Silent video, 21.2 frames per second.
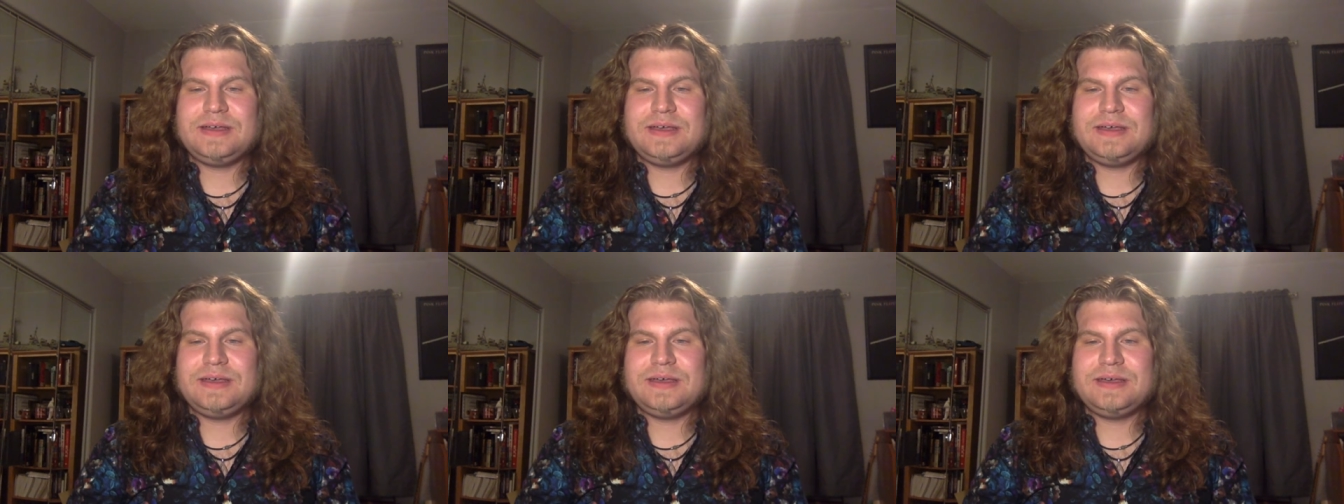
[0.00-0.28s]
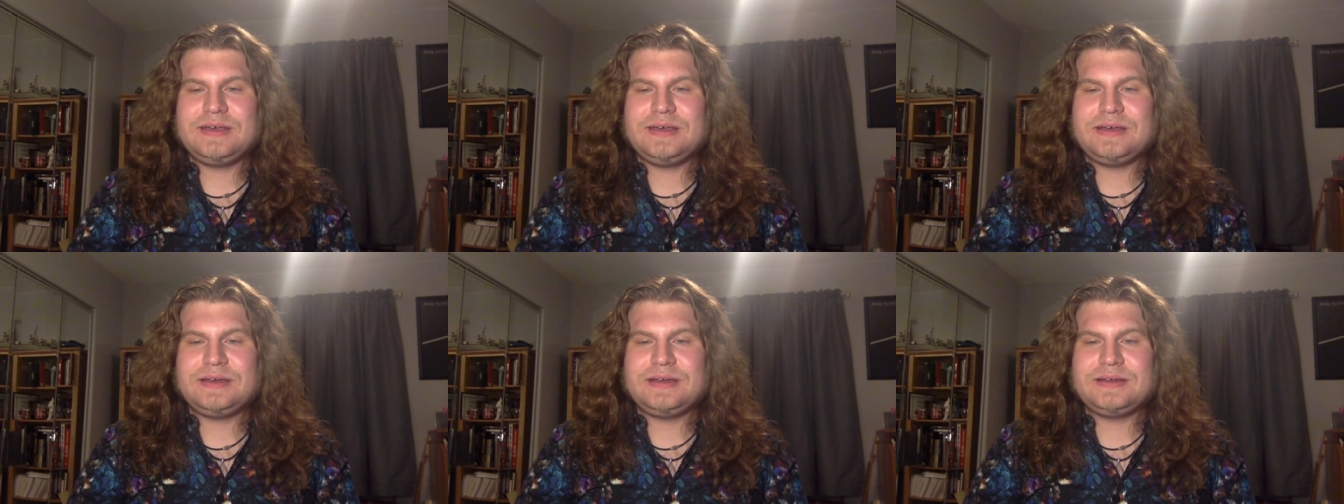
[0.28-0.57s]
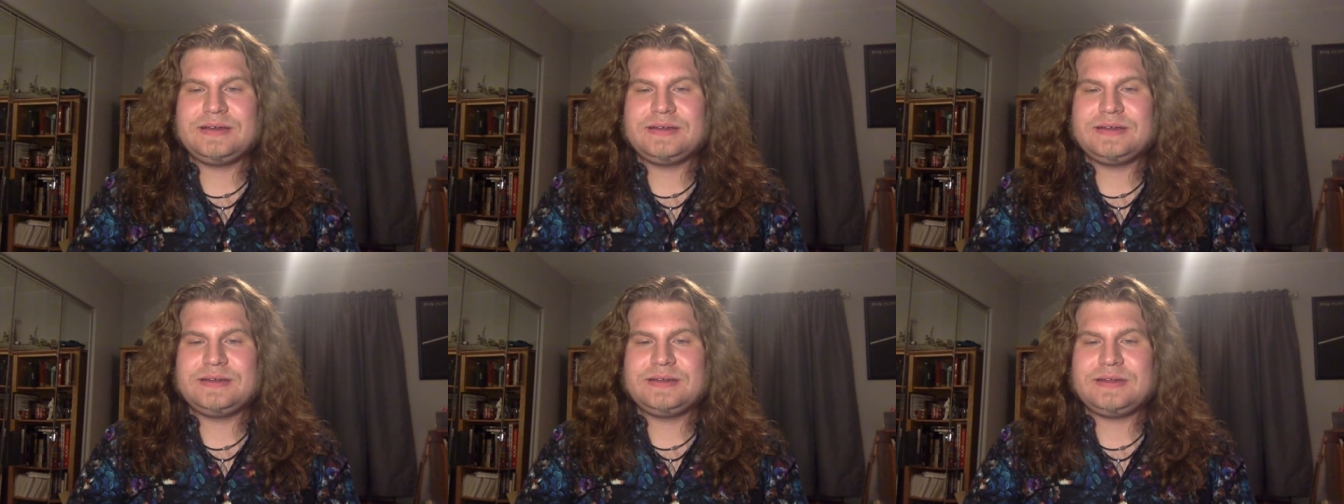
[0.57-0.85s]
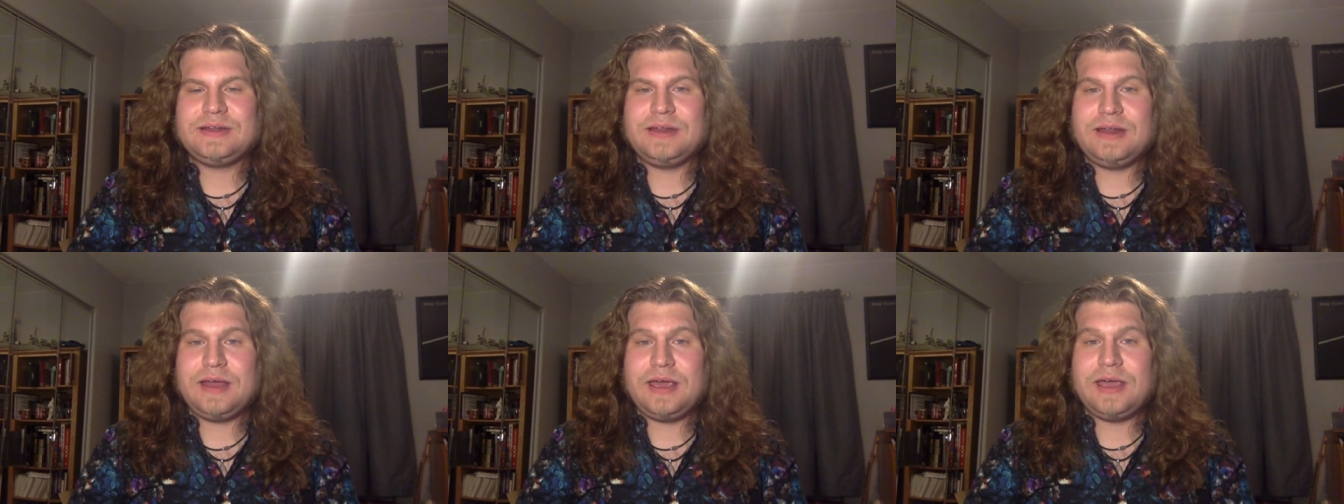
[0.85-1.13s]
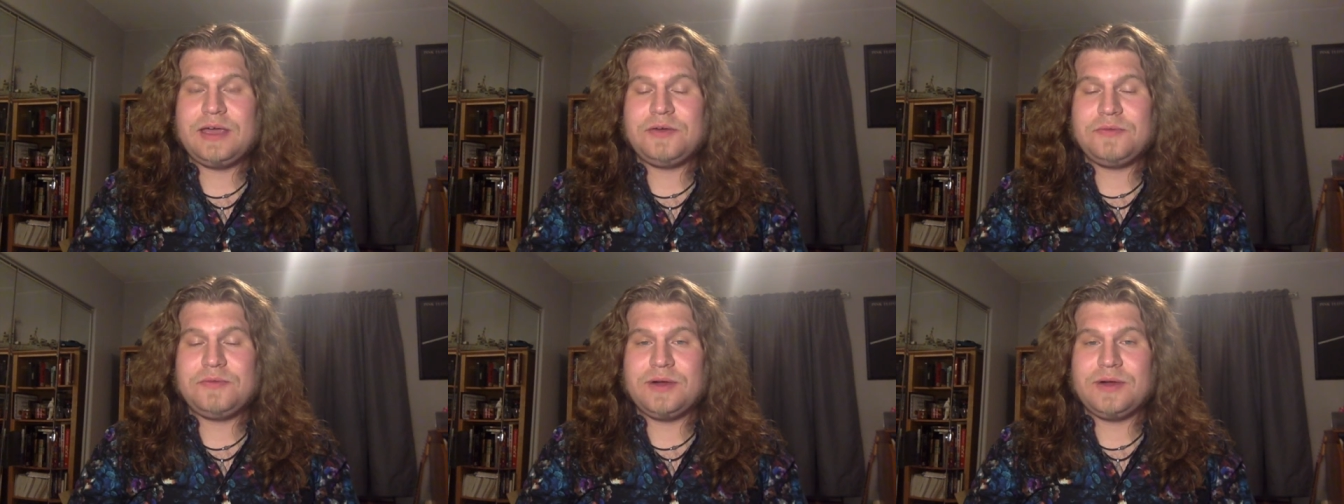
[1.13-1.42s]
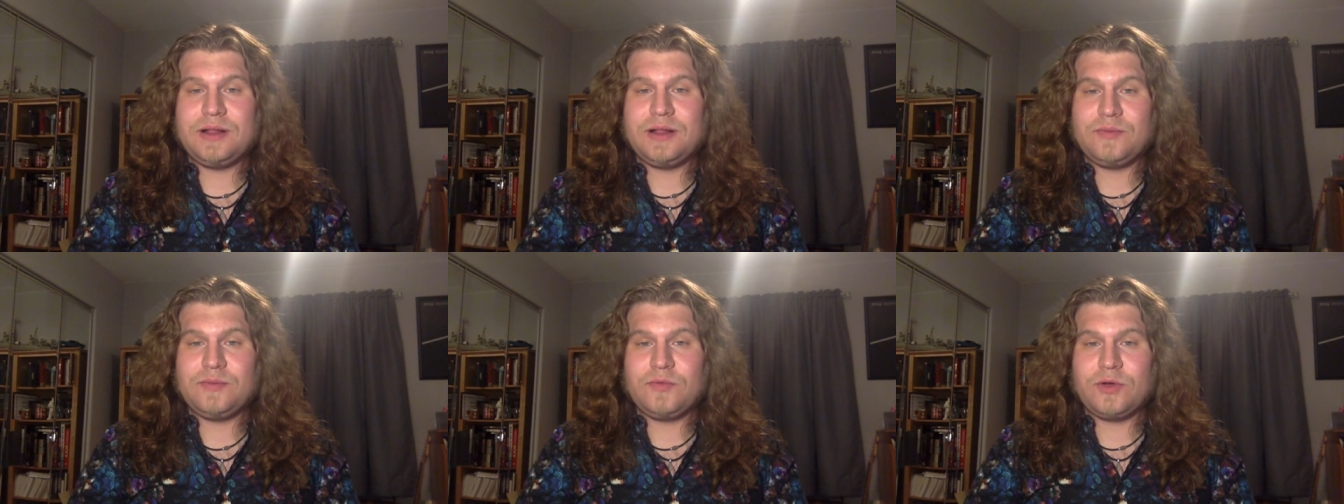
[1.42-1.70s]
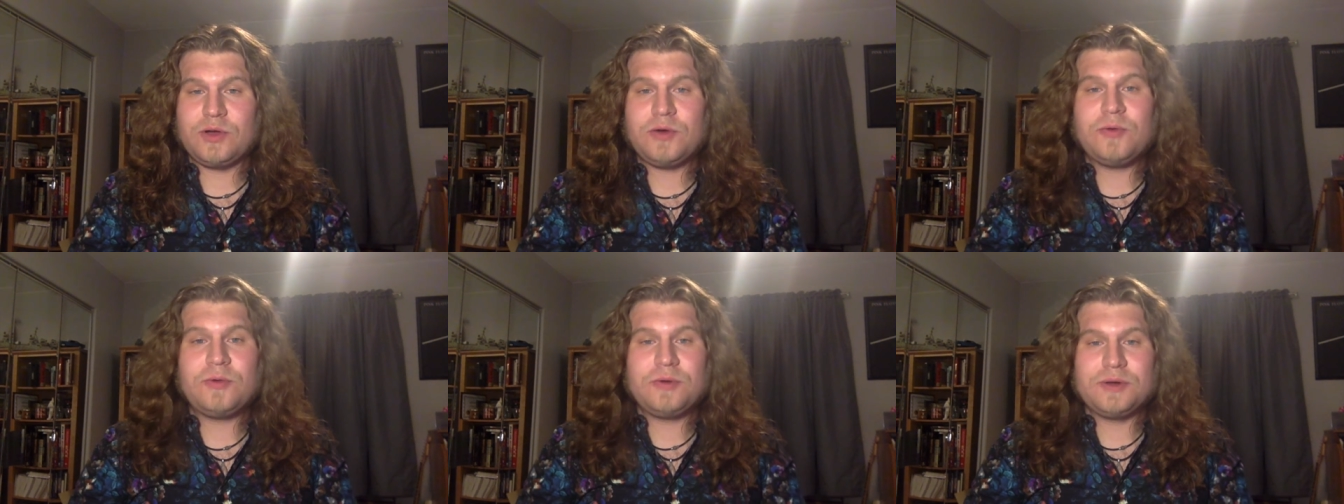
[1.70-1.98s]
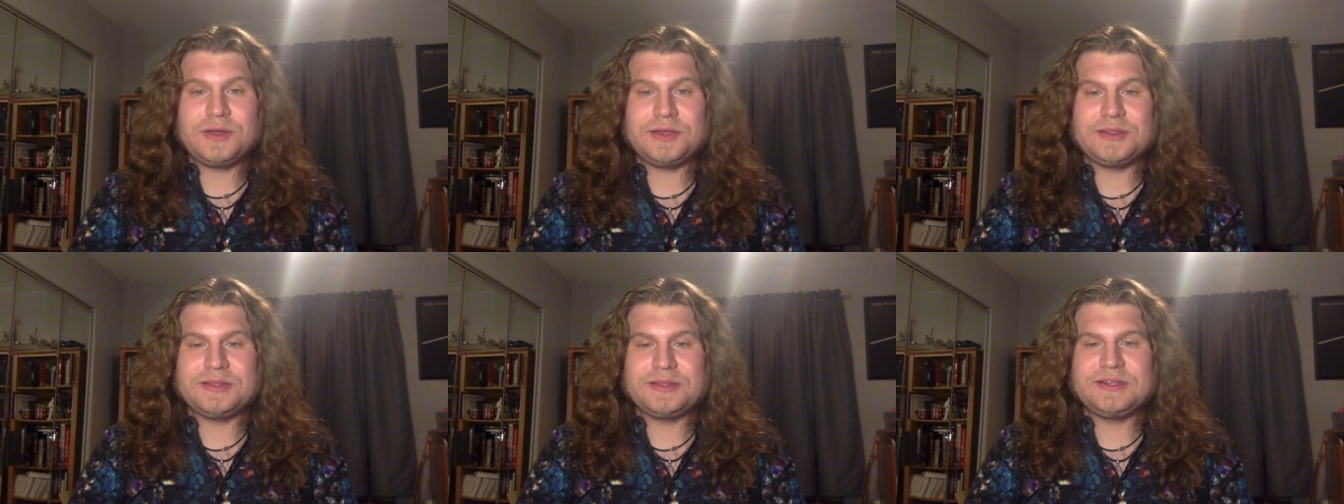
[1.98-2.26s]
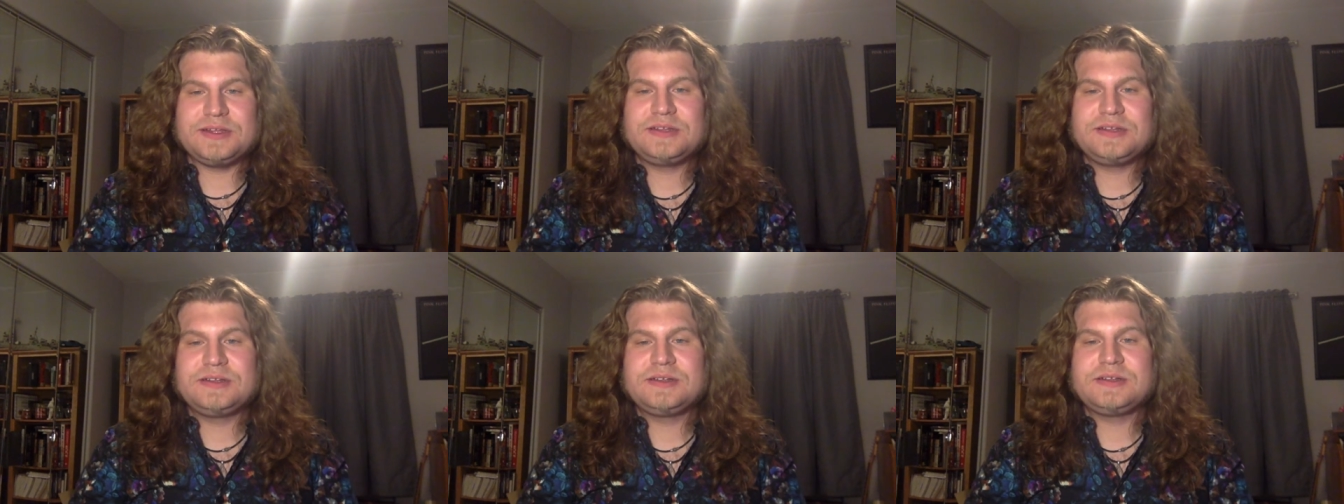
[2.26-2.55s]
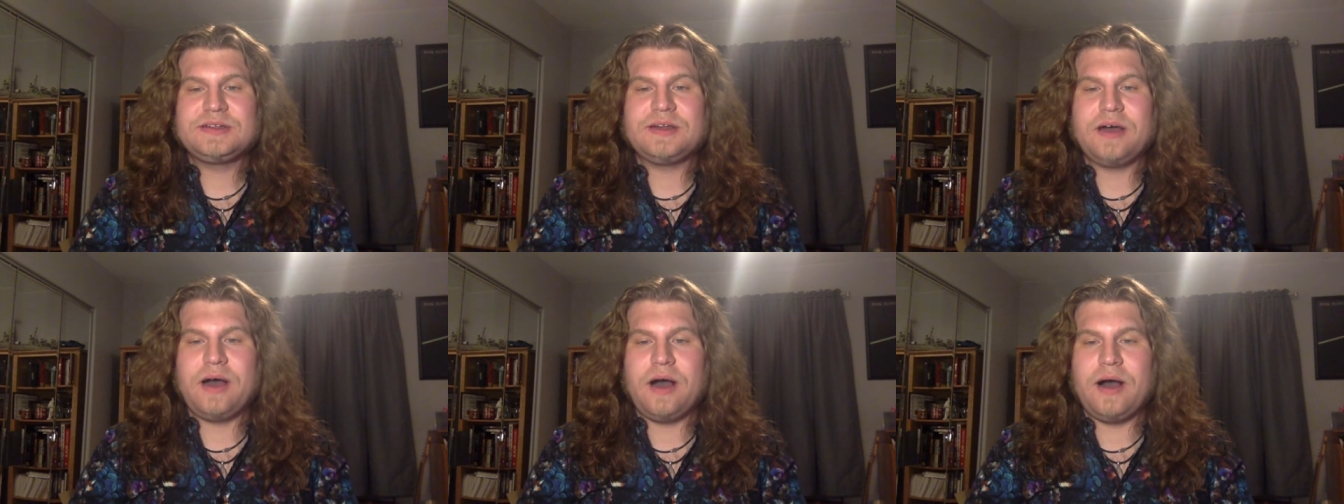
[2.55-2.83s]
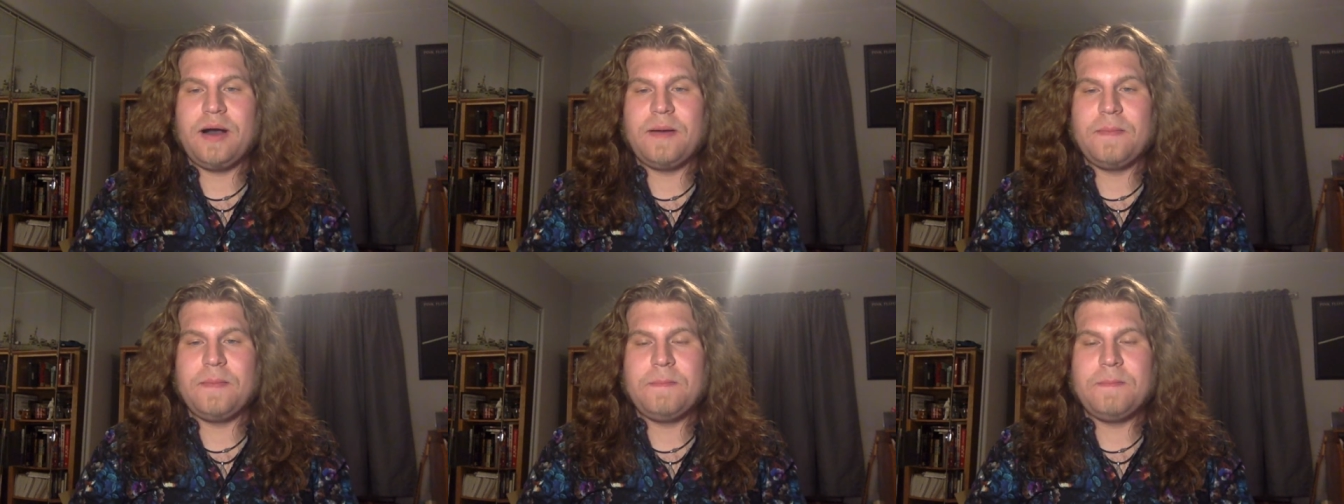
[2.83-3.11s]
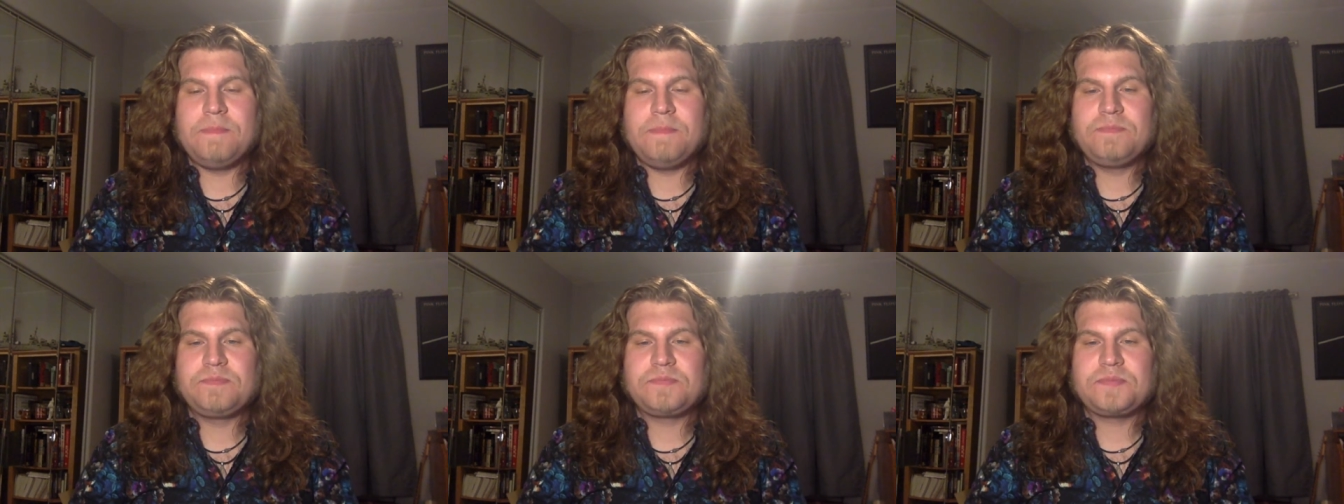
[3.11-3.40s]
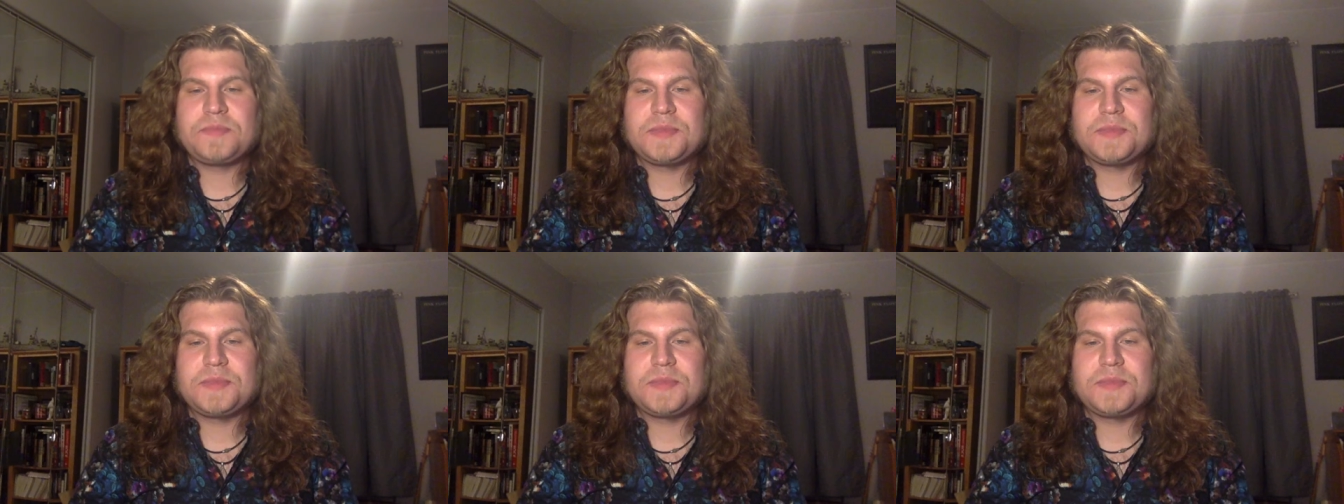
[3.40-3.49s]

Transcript: And today, while I'm recording this, um,